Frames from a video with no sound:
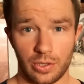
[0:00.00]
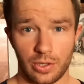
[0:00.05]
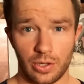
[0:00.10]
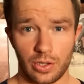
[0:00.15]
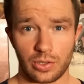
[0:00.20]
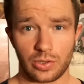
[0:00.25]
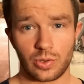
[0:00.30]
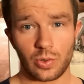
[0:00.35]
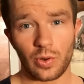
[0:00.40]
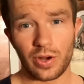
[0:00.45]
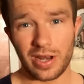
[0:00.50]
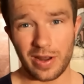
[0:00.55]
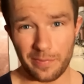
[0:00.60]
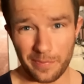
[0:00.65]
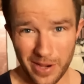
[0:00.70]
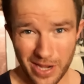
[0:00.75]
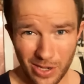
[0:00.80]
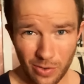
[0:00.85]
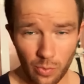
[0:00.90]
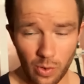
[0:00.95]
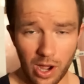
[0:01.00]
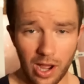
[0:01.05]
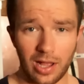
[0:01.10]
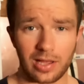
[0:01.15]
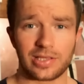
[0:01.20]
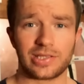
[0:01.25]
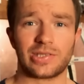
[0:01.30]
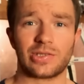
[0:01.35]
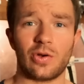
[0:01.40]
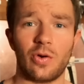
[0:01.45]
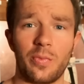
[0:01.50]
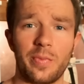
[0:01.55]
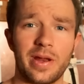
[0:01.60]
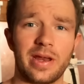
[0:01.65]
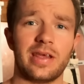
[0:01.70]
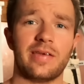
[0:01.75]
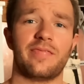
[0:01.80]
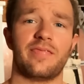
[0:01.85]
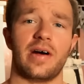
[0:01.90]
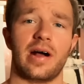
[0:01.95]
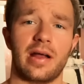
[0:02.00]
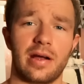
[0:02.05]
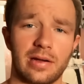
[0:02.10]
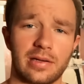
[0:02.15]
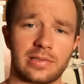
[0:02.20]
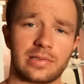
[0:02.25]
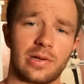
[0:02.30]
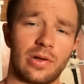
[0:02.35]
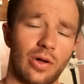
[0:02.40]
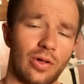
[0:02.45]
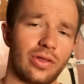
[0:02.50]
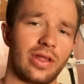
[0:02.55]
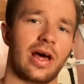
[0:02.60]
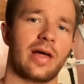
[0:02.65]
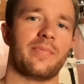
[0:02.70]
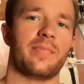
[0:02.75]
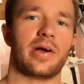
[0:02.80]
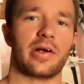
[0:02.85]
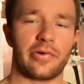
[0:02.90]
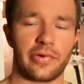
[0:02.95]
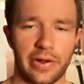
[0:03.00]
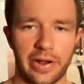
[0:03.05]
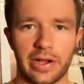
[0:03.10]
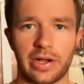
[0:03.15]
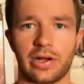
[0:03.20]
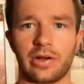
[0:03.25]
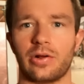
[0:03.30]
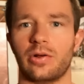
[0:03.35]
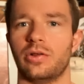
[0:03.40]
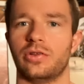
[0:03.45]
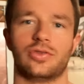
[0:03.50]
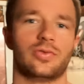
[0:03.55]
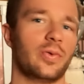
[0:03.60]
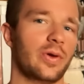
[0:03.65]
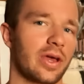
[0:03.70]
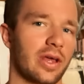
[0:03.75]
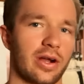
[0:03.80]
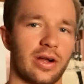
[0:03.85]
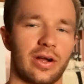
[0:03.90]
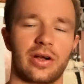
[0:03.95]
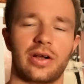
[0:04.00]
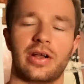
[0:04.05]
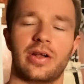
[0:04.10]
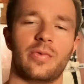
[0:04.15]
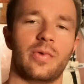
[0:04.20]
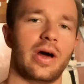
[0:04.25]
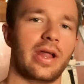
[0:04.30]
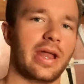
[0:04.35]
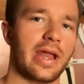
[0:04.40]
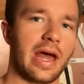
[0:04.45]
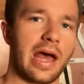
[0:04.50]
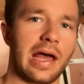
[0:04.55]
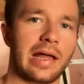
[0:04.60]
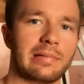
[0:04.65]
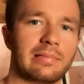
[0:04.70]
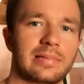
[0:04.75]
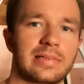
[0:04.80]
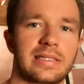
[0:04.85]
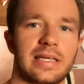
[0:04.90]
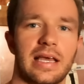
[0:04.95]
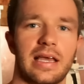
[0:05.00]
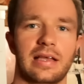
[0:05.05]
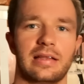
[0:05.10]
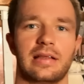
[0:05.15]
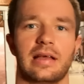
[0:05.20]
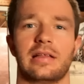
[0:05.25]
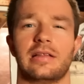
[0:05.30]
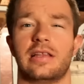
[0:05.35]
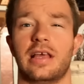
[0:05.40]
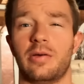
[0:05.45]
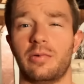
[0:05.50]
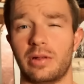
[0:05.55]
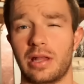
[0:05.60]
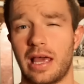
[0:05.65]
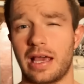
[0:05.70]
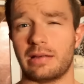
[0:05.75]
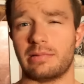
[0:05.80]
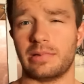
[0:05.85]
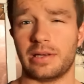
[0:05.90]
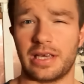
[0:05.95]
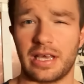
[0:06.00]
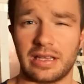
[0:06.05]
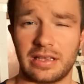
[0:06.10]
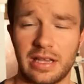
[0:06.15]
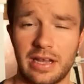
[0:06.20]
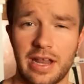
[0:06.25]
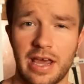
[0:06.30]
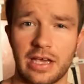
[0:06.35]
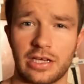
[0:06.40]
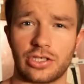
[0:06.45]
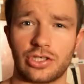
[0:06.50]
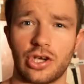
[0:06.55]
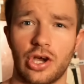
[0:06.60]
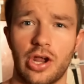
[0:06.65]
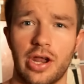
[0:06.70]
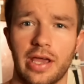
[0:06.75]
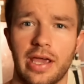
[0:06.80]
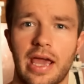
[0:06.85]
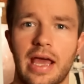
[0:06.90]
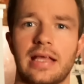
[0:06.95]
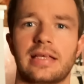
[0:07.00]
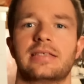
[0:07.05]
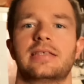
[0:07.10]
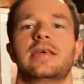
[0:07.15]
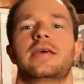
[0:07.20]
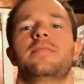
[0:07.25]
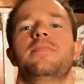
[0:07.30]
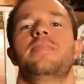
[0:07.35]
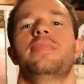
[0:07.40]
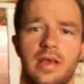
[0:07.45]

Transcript: So in the meanwhile, so many fighters called out McGregor on Twitter and whatnot, saying that they would like to get the next shot against him.